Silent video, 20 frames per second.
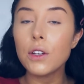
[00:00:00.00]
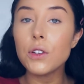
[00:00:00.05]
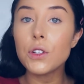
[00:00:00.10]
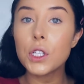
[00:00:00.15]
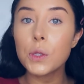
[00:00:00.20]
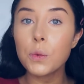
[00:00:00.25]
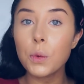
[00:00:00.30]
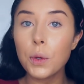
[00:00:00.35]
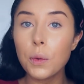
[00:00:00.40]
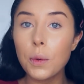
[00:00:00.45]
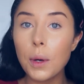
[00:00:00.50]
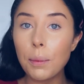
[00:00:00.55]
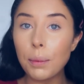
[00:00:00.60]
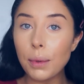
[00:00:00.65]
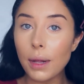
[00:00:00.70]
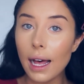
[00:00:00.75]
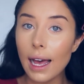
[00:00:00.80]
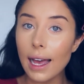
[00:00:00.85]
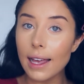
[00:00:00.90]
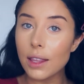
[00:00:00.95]
you just want to
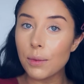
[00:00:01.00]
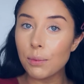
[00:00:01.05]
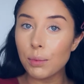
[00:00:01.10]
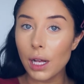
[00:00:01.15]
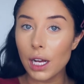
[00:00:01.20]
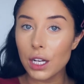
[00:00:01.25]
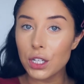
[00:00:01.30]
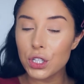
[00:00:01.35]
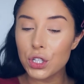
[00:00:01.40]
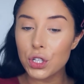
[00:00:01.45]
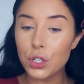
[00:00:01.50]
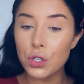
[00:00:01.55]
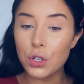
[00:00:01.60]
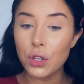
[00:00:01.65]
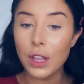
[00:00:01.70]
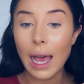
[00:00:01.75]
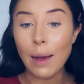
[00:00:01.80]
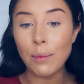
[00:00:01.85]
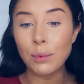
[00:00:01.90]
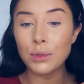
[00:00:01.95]
apply the blush to
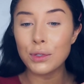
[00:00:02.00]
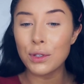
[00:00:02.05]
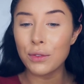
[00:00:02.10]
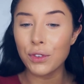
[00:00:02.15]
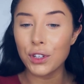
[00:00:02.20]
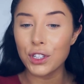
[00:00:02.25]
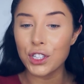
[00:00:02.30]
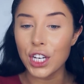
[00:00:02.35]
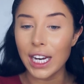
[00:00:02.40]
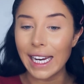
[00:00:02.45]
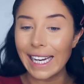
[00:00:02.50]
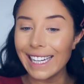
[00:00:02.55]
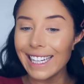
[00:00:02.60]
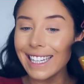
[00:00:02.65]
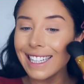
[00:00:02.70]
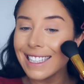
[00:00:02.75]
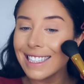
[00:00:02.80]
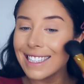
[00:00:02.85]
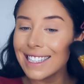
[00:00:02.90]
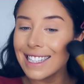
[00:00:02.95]
the apples of your
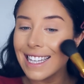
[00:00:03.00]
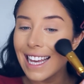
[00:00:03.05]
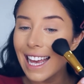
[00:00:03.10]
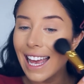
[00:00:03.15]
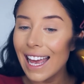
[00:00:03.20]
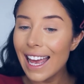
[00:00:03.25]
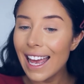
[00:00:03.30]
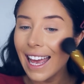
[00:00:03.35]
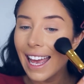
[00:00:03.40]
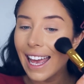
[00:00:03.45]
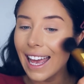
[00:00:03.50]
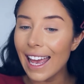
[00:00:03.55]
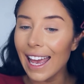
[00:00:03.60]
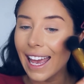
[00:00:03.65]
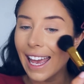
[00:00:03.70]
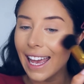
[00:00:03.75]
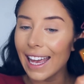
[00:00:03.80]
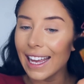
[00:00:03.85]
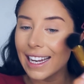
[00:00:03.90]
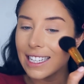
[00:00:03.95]
cheeks
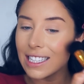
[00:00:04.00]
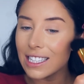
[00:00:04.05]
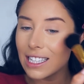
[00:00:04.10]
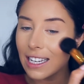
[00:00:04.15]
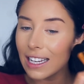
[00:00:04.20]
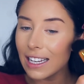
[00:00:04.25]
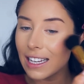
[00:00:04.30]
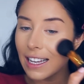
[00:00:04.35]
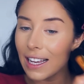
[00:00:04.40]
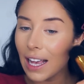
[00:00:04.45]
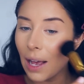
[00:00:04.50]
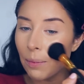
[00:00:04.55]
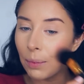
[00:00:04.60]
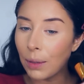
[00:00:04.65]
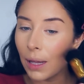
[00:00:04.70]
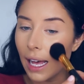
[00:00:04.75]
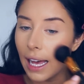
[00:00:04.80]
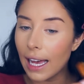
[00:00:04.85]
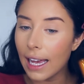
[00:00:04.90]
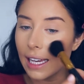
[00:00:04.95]
and
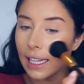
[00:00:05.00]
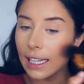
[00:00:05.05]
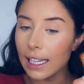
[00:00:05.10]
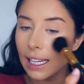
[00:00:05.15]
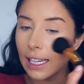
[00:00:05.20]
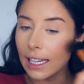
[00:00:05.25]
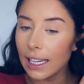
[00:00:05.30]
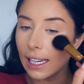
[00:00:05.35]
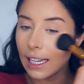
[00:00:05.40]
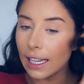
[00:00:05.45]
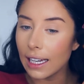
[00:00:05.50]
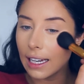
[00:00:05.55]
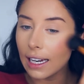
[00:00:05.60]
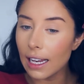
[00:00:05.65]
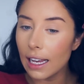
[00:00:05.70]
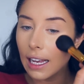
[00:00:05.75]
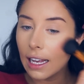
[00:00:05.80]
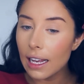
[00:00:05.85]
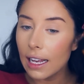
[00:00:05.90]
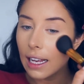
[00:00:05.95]
applying in
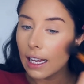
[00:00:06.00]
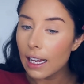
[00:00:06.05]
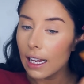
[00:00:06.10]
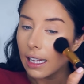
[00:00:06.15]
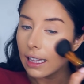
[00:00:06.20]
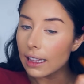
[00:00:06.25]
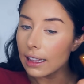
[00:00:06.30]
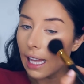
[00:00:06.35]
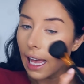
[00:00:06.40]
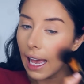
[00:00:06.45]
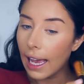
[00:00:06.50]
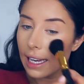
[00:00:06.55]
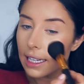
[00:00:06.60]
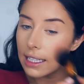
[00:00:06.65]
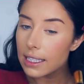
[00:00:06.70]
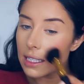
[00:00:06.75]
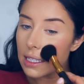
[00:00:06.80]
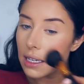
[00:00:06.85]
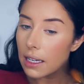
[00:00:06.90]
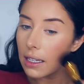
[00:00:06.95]

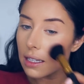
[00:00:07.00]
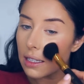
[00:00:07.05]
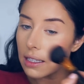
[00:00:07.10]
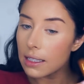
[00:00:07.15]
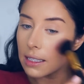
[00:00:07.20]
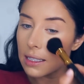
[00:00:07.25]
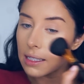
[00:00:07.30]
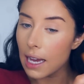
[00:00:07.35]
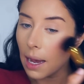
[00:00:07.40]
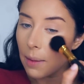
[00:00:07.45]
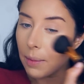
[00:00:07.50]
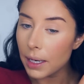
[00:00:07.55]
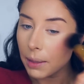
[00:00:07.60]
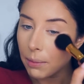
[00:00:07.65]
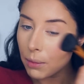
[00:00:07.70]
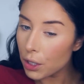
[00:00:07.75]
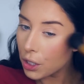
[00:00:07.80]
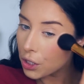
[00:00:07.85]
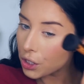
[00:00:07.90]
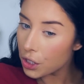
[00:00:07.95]
light dabbing
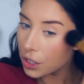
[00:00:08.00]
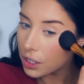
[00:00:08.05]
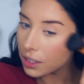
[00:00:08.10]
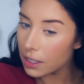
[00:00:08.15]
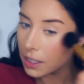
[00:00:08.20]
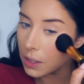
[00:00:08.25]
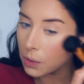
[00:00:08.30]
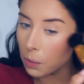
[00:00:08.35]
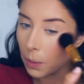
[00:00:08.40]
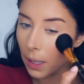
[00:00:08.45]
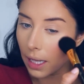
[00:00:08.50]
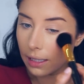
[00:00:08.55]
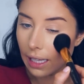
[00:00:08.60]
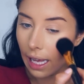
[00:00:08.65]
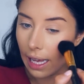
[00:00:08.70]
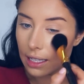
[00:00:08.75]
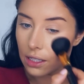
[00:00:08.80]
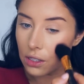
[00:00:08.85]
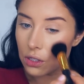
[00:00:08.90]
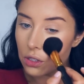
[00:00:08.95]
motions as well
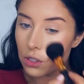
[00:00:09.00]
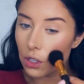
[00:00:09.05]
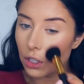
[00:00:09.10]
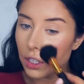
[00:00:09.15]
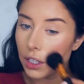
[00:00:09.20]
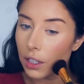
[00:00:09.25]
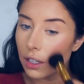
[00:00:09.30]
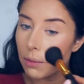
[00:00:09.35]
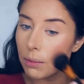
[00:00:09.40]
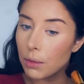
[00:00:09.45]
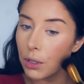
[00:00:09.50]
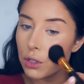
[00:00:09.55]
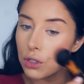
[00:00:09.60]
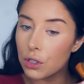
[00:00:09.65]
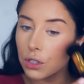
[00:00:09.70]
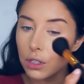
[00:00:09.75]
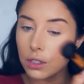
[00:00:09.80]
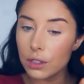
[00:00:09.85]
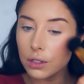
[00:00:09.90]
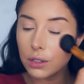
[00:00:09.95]
as circular
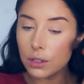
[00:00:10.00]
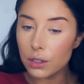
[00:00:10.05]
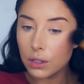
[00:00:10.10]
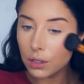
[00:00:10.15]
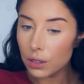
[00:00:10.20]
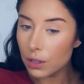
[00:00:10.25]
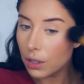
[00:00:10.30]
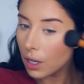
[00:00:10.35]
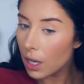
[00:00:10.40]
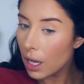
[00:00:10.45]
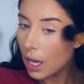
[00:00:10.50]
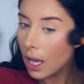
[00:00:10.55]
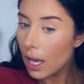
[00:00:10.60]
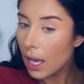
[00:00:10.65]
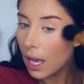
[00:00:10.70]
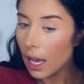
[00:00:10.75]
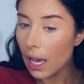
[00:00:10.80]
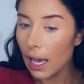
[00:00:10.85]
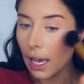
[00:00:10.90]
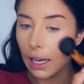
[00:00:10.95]
motions.
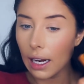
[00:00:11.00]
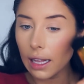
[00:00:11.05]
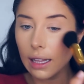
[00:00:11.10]
And I